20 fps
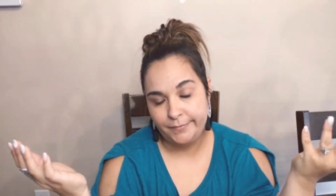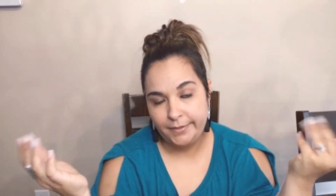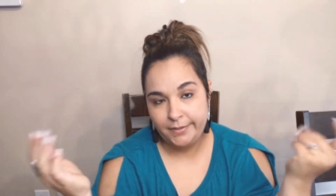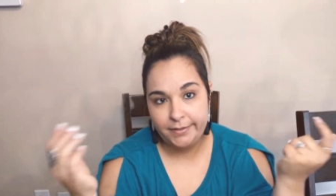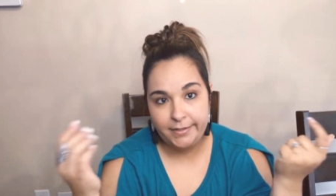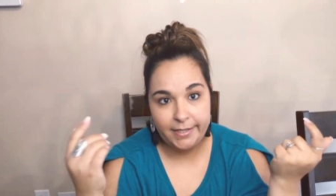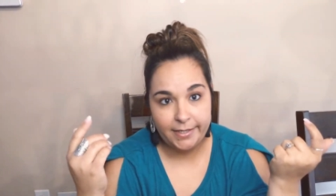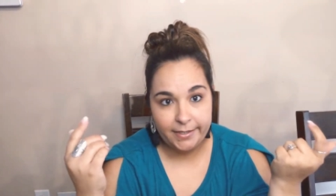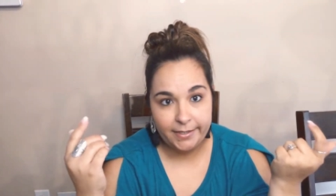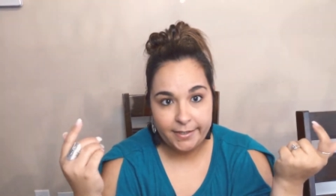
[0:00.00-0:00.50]

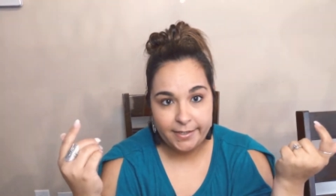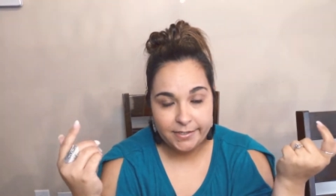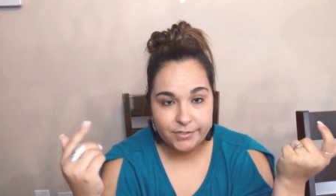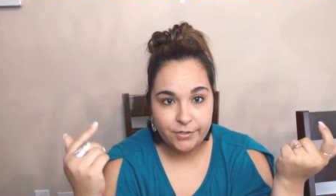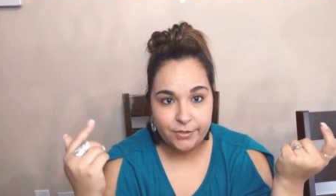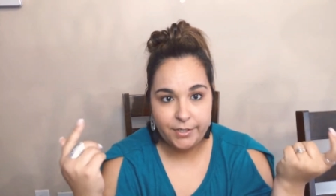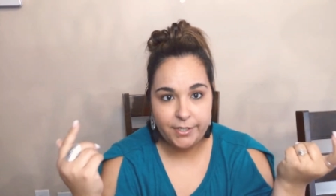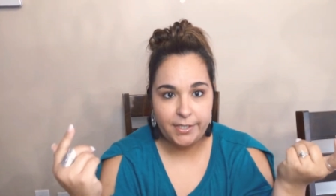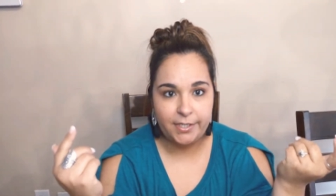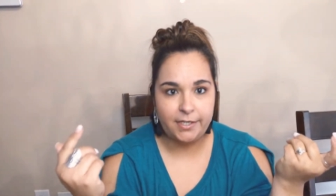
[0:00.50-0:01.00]
Then I
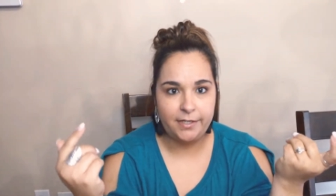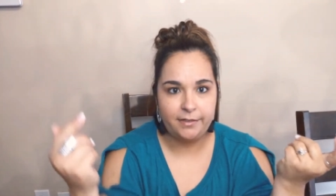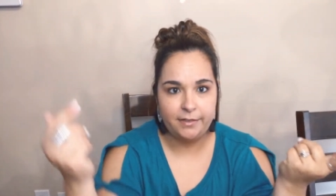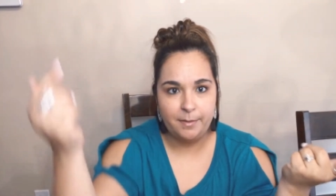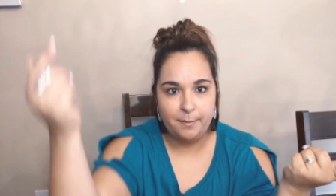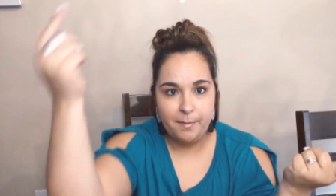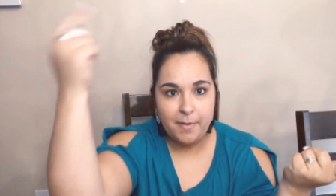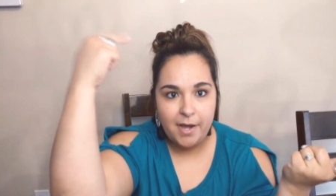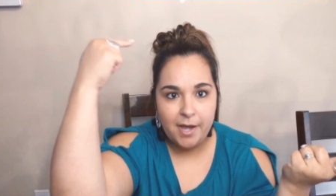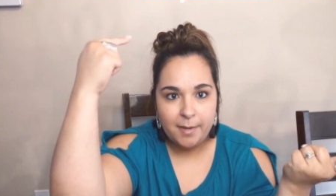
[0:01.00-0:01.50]
started getting the
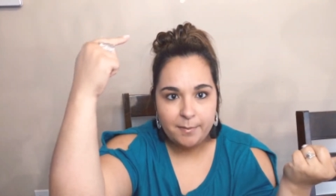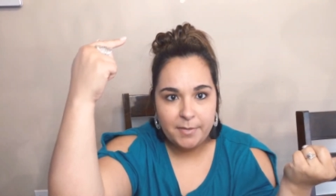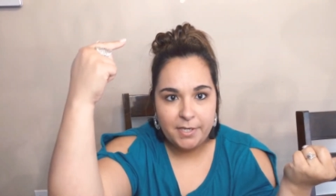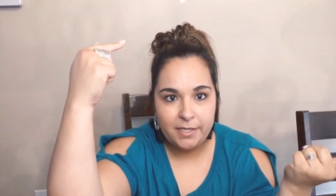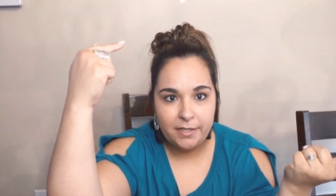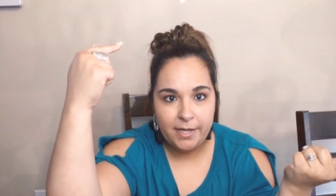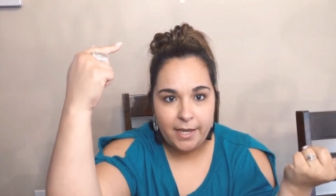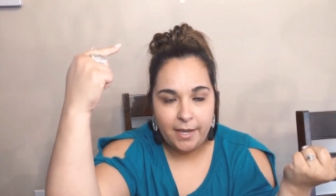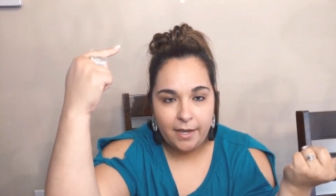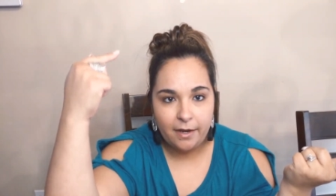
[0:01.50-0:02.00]

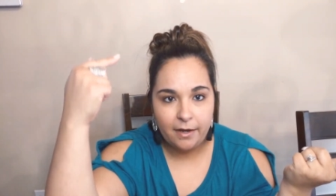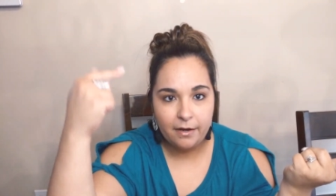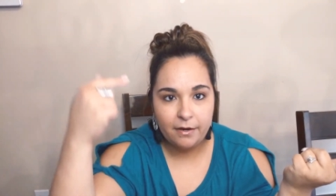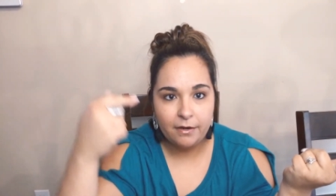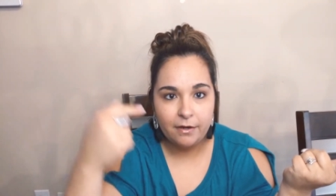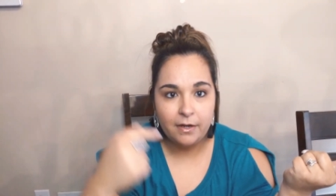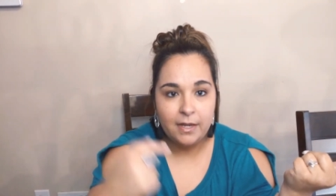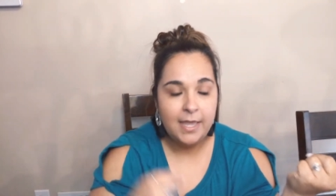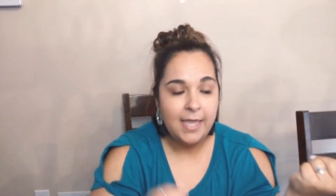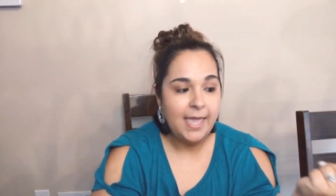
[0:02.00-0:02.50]
mommy
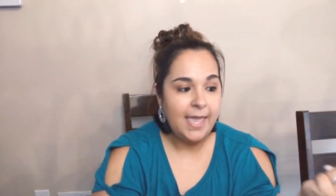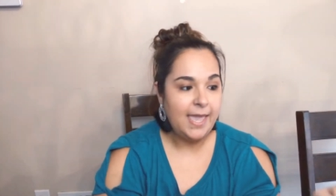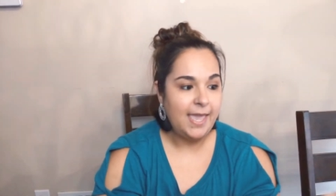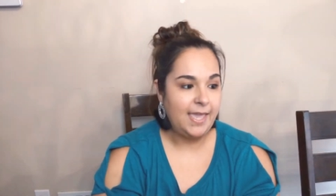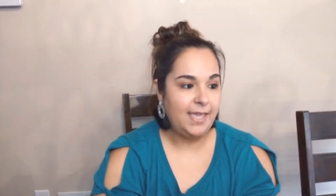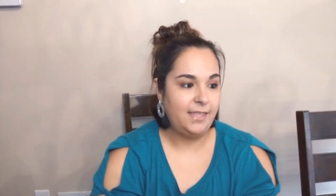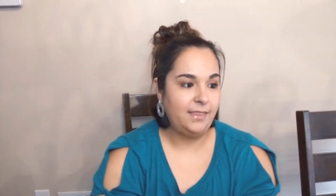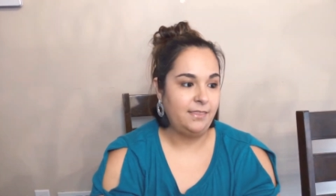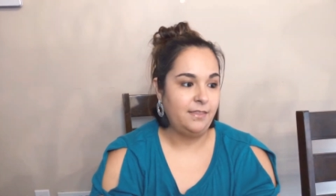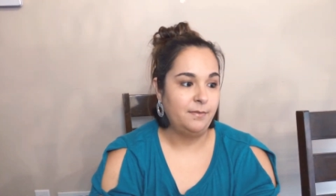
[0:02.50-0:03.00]
hair
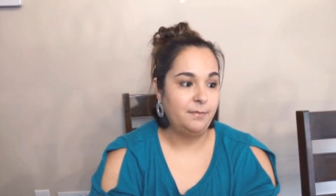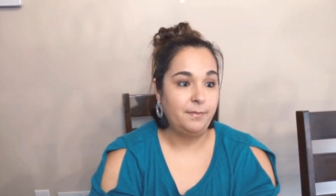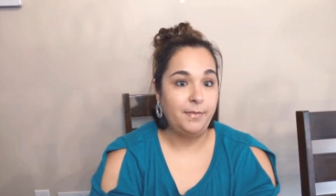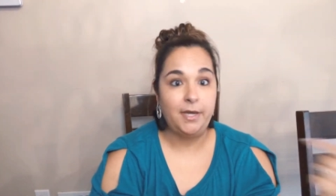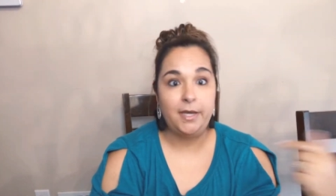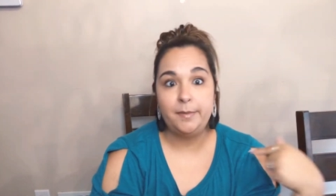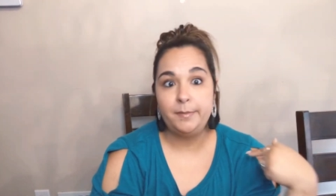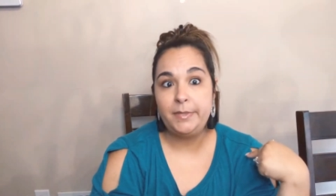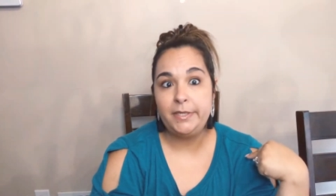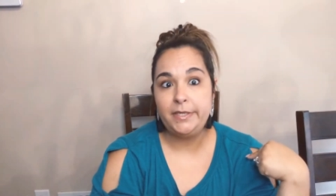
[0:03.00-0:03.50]
and the
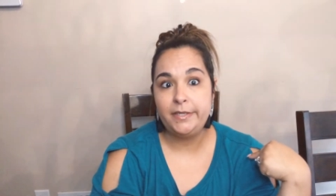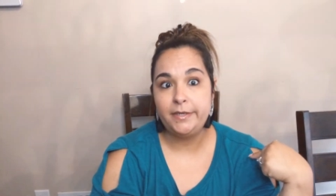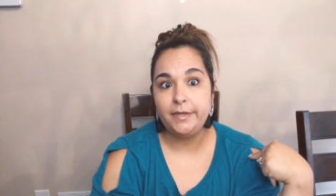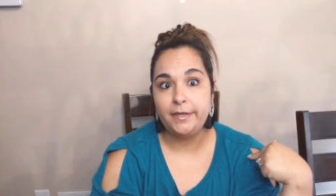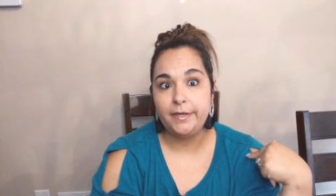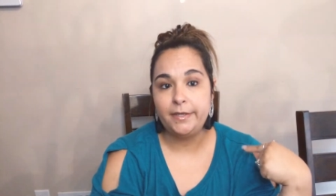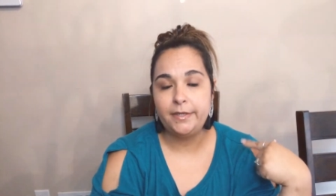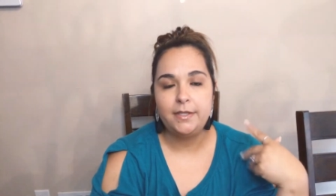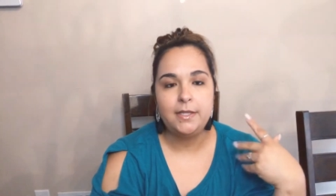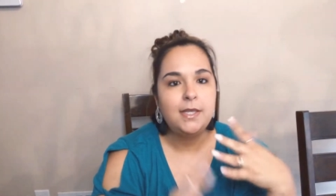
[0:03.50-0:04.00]
mommy
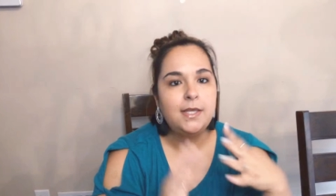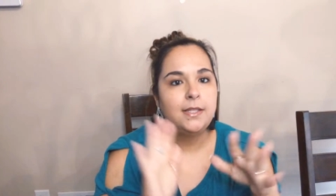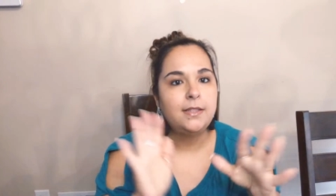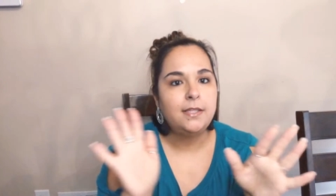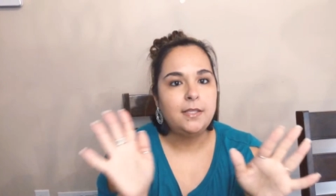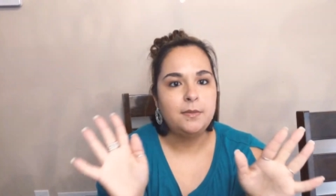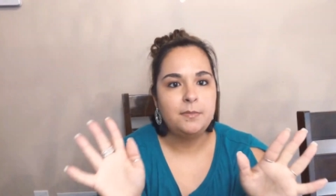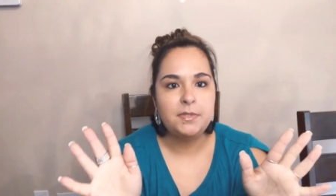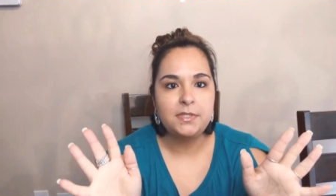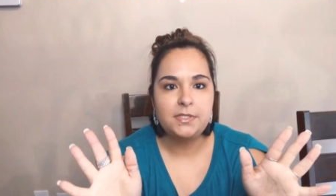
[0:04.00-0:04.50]
gut.
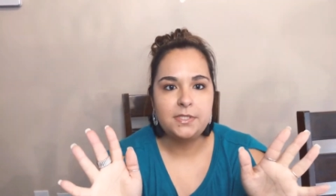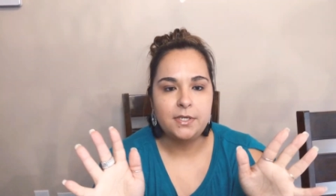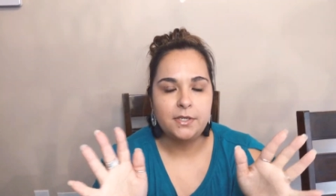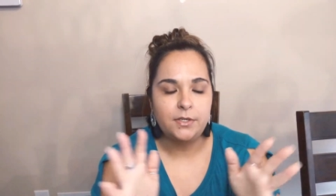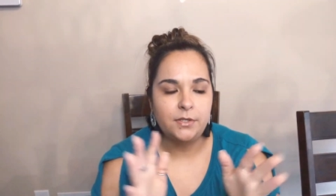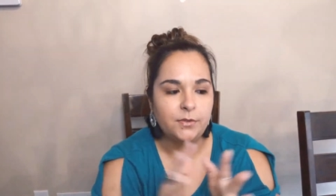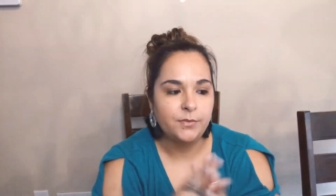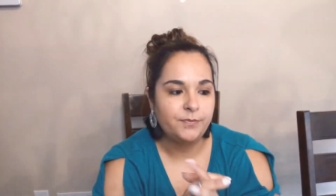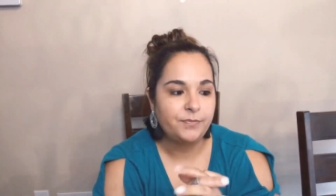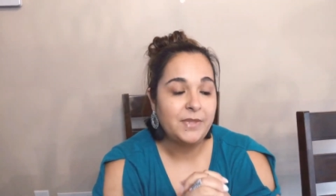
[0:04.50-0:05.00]
Let me tell you,
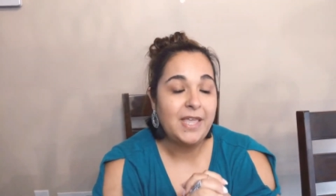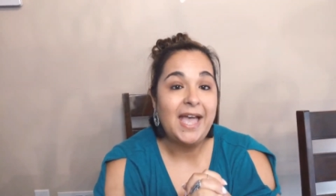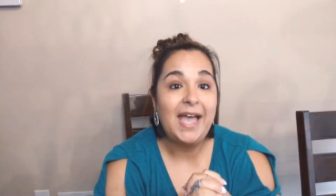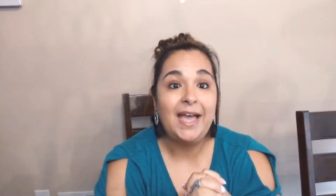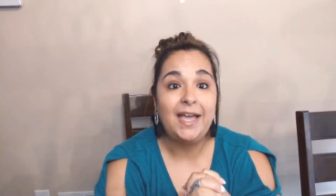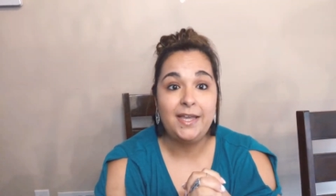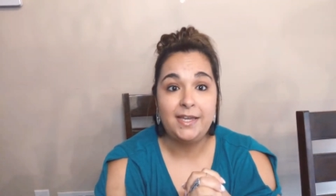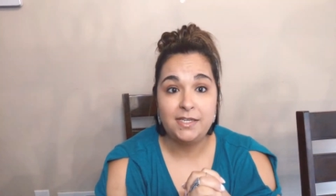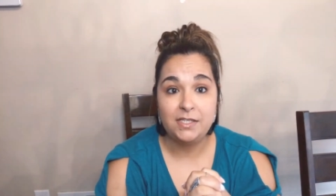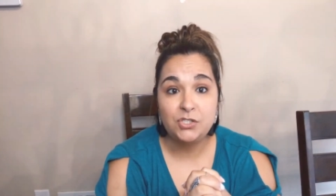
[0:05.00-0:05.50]

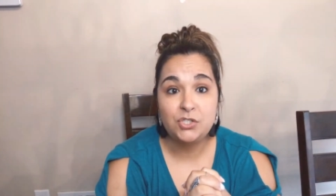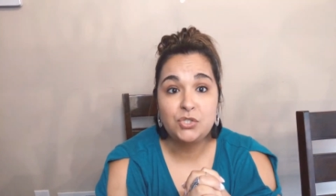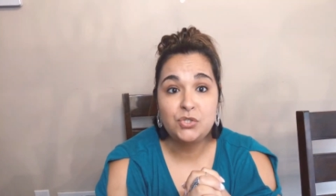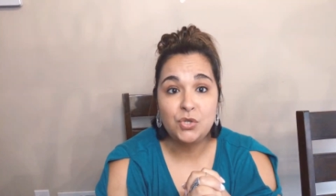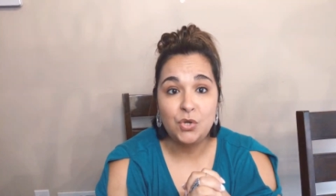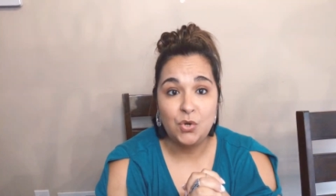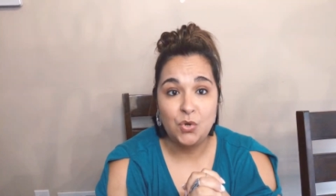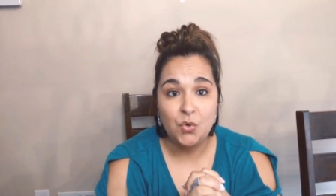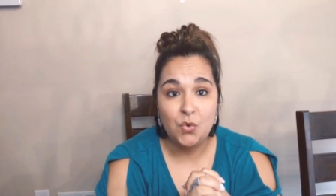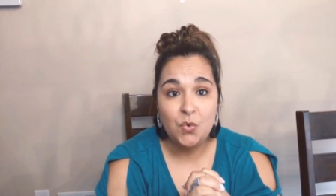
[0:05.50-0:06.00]
I
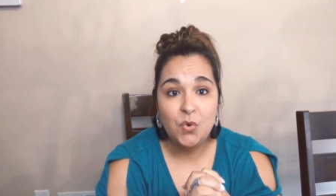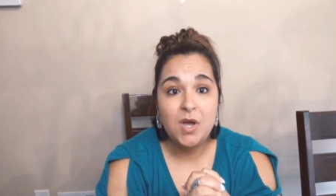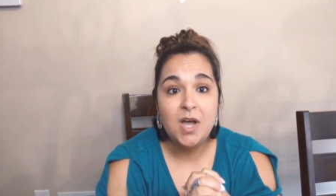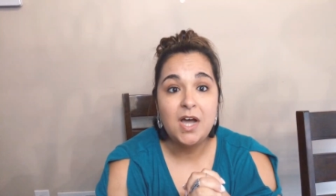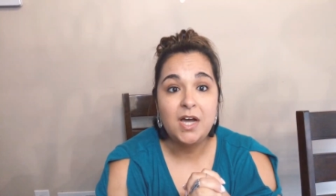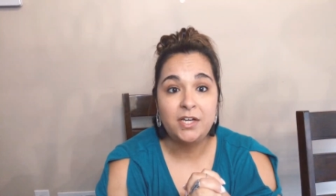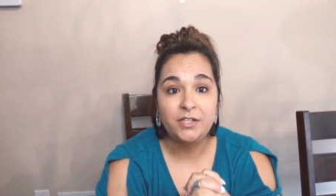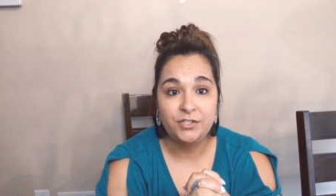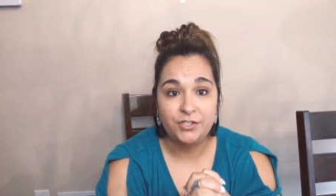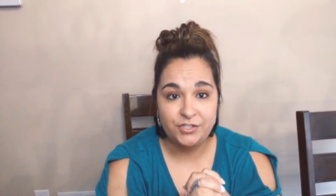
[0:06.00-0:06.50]
so
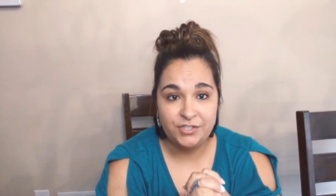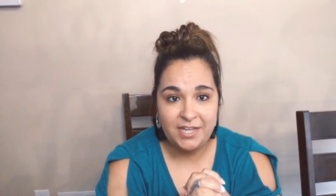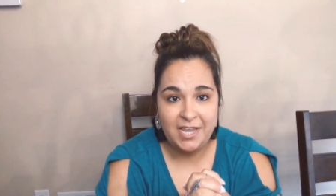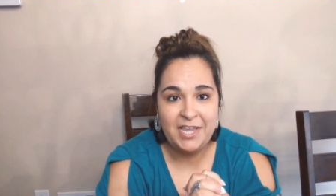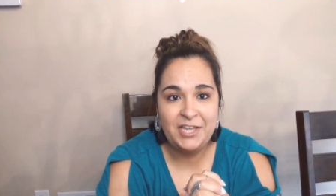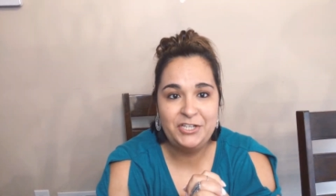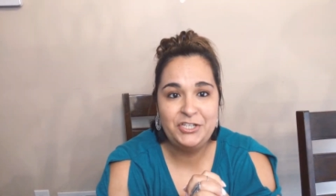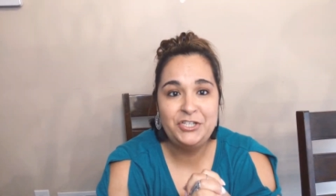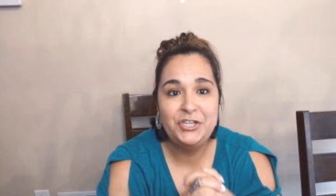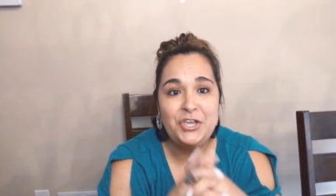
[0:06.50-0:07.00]

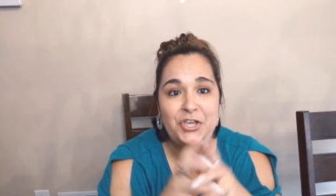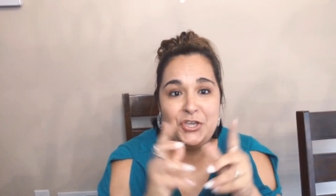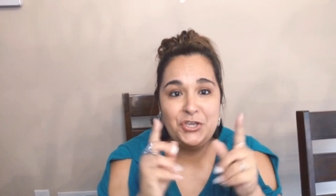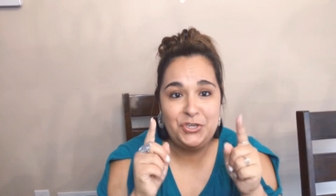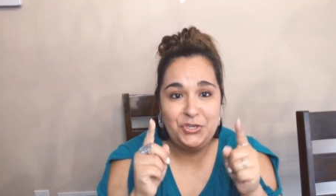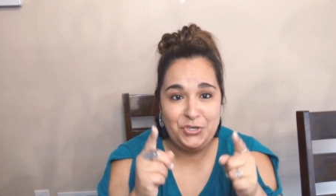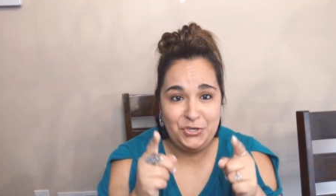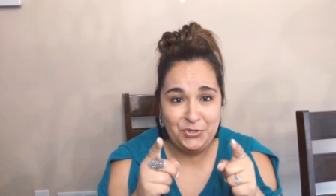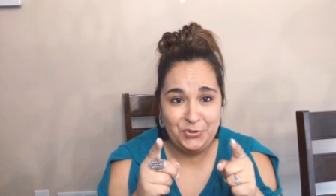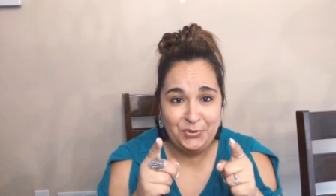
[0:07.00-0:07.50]
understand
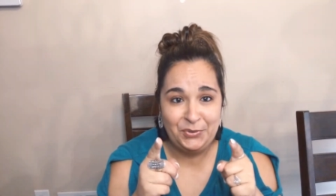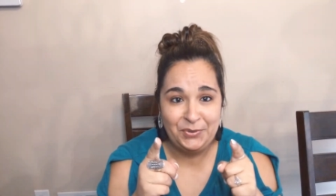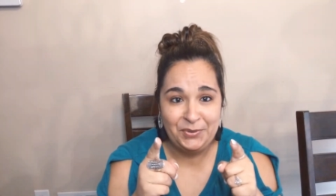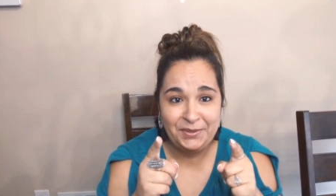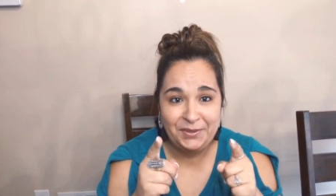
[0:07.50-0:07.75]
you.